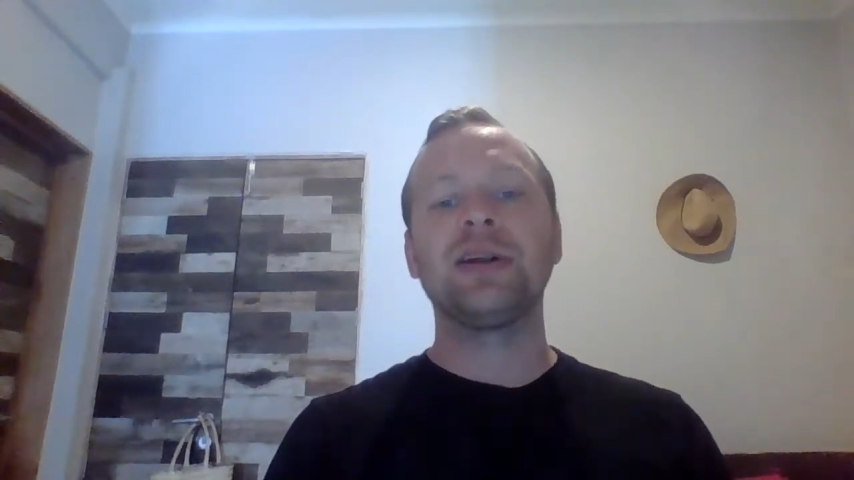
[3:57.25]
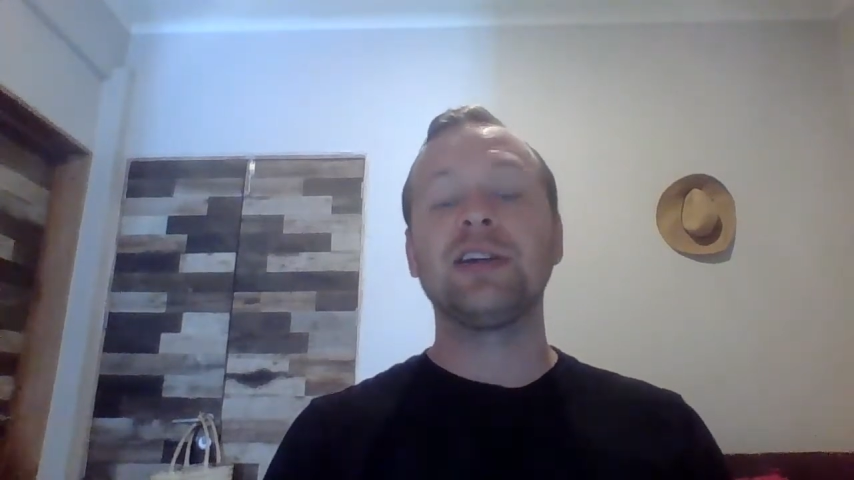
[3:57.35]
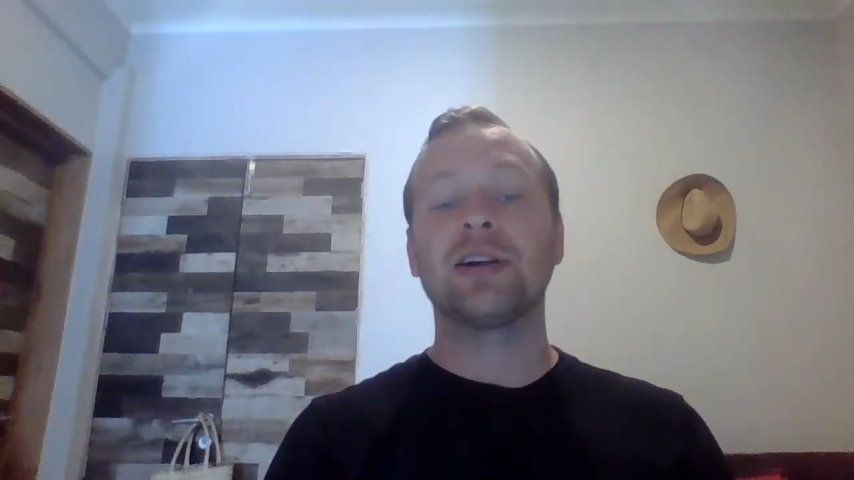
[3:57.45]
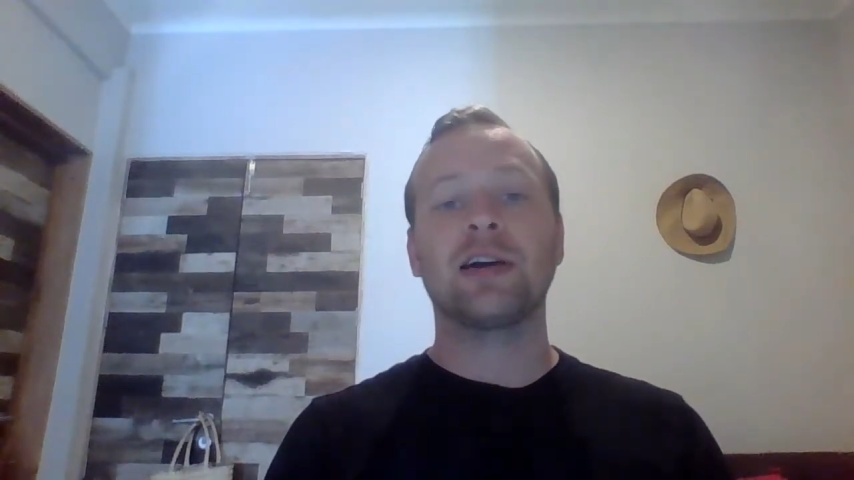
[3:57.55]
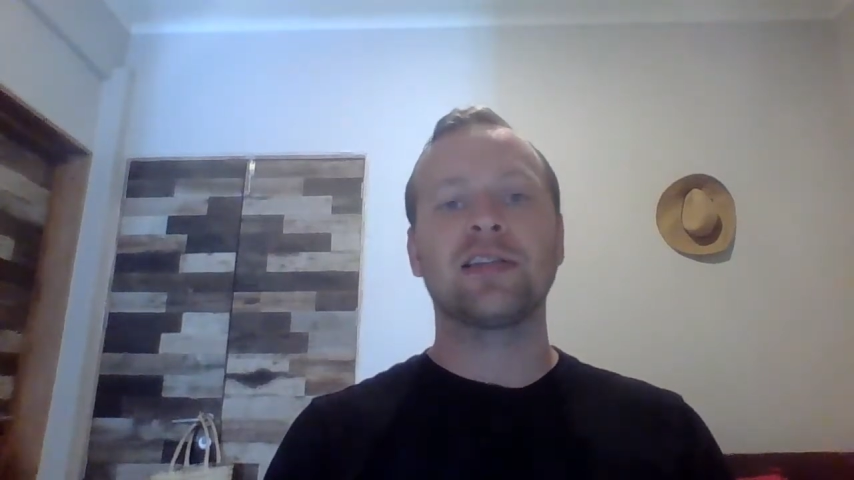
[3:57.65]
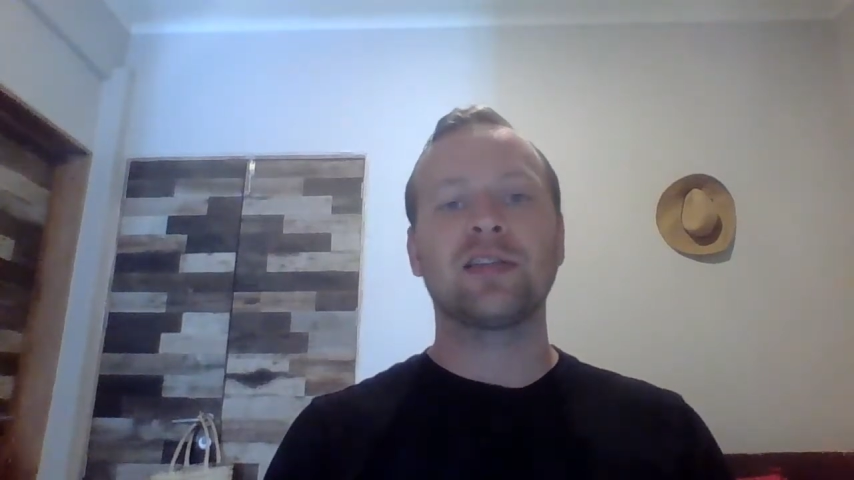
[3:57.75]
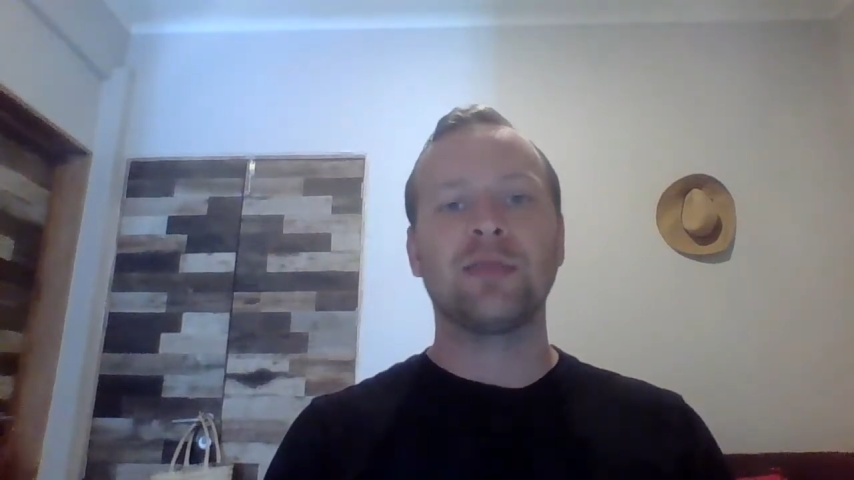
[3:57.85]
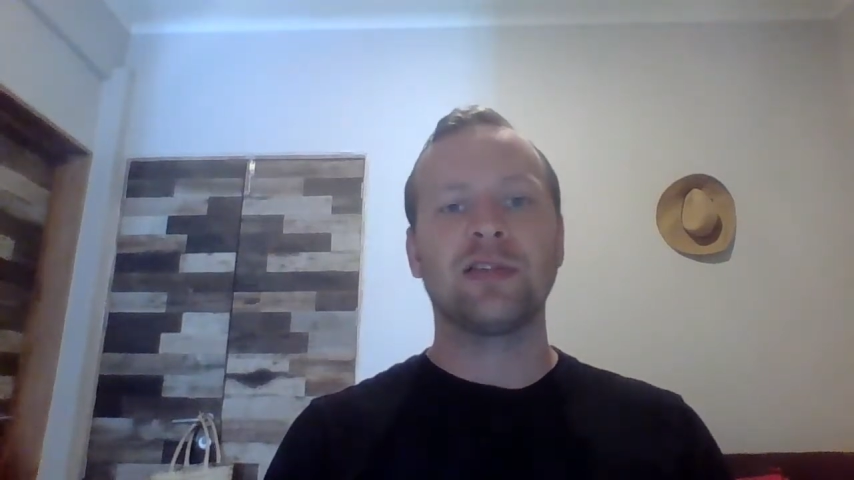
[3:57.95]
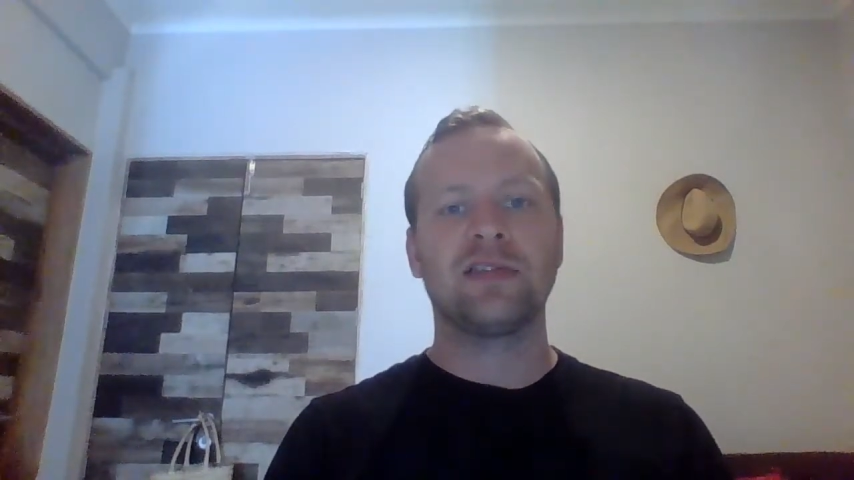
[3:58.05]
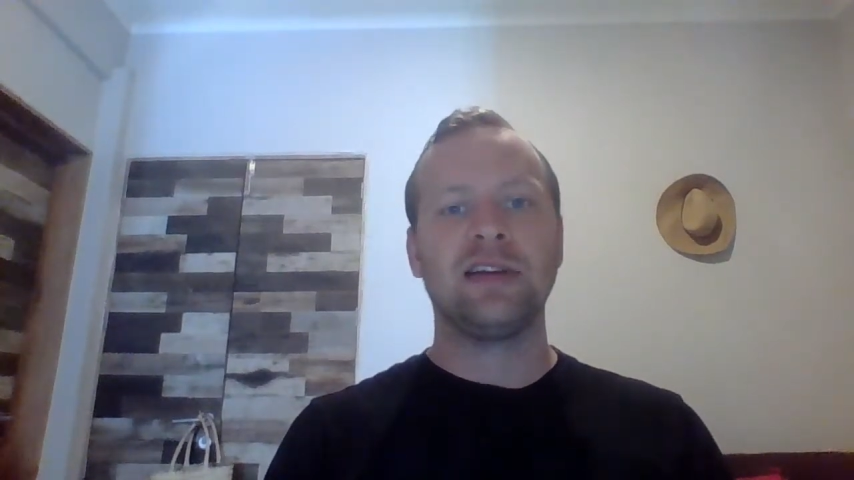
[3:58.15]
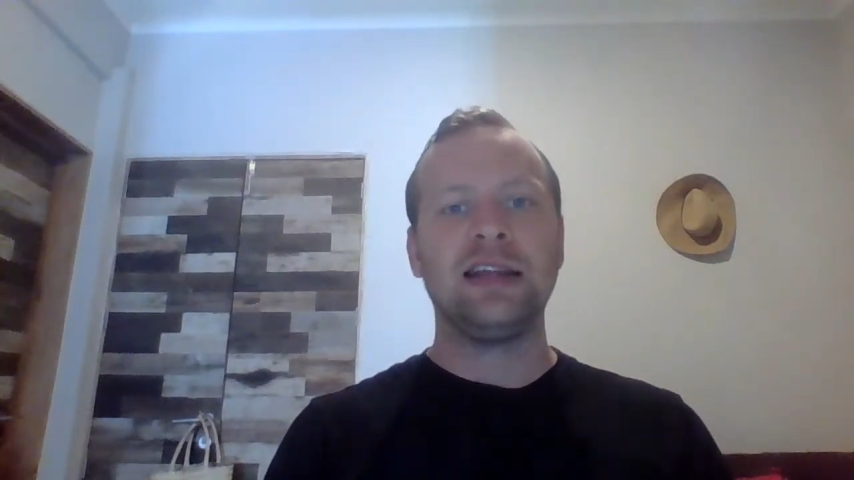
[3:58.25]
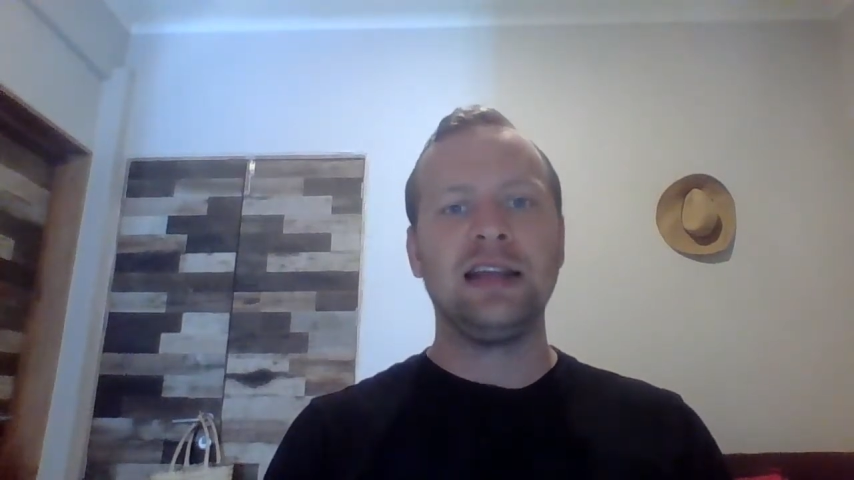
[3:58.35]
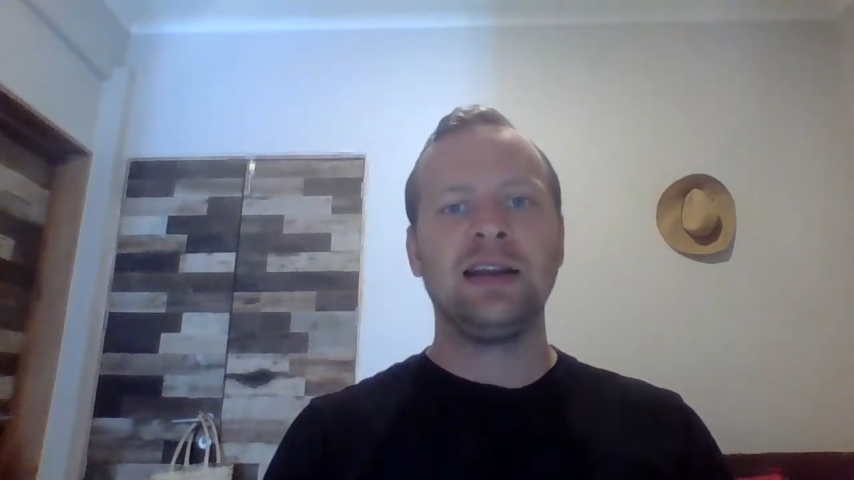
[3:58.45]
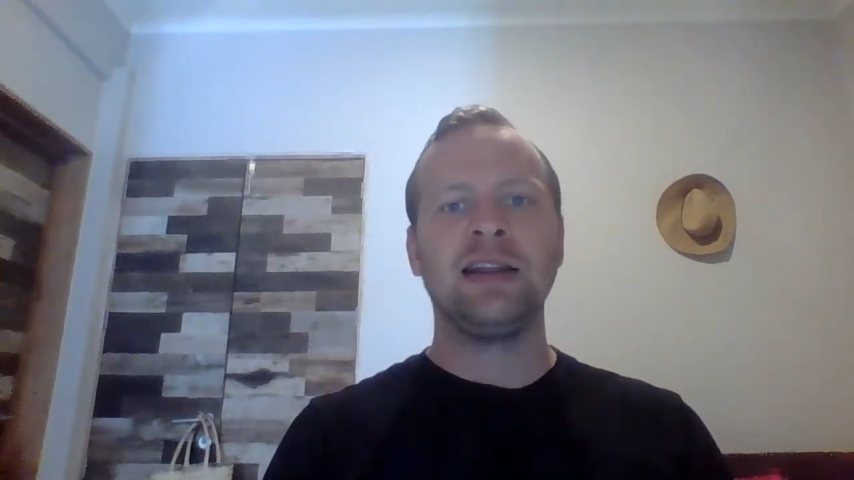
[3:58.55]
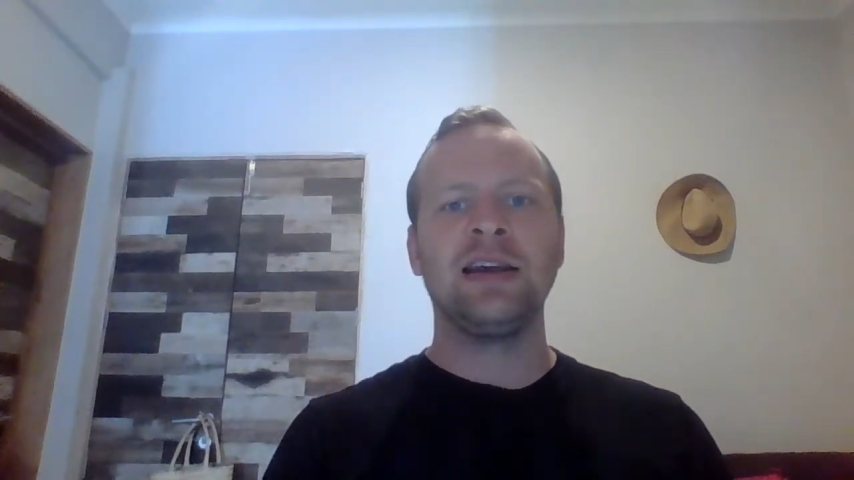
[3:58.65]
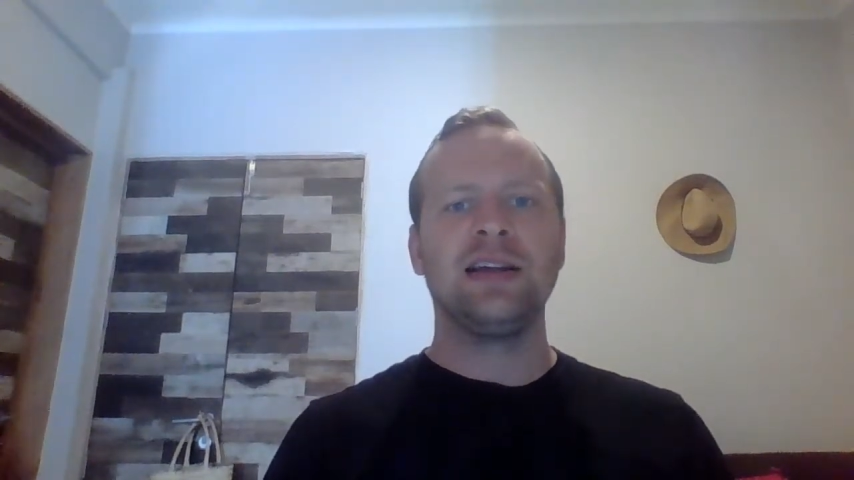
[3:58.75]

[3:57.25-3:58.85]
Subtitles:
in your customers' need,